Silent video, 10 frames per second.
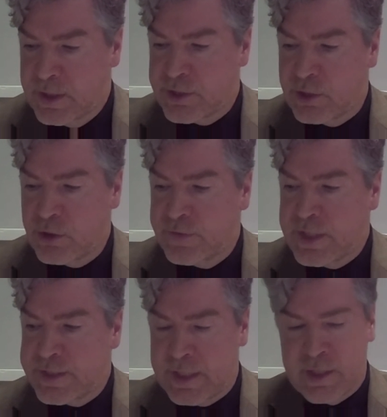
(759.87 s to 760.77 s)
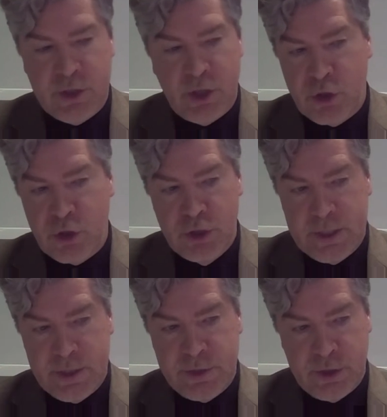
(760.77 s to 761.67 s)
So none of these things are good
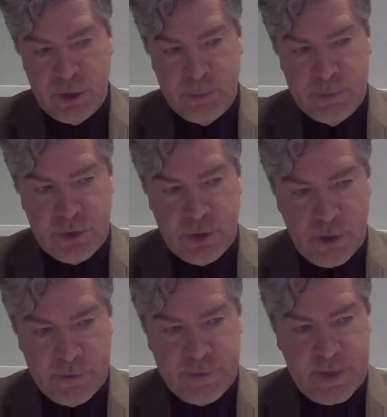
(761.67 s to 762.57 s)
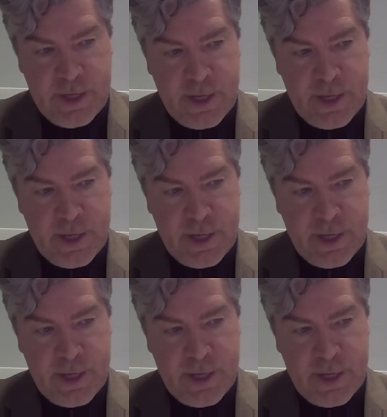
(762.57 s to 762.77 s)
in terms of,